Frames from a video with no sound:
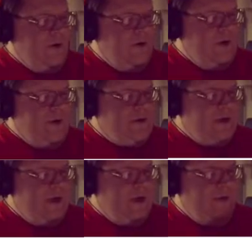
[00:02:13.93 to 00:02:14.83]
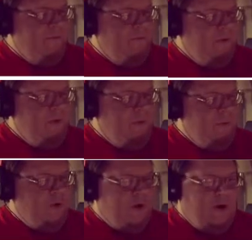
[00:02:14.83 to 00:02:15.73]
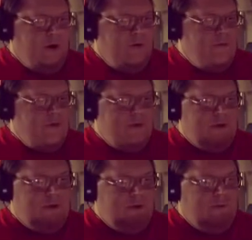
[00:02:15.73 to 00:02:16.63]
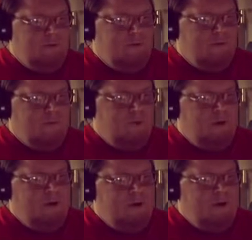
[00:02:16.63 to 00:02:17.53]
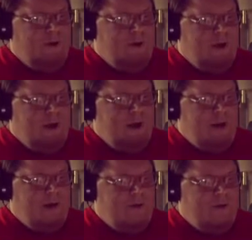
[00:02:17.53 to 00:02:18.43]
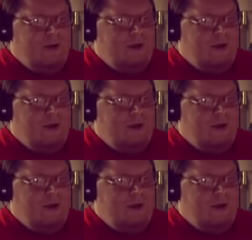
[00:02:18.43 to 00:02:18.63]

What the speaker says: You actually have more cards than you did in the first one, and now you can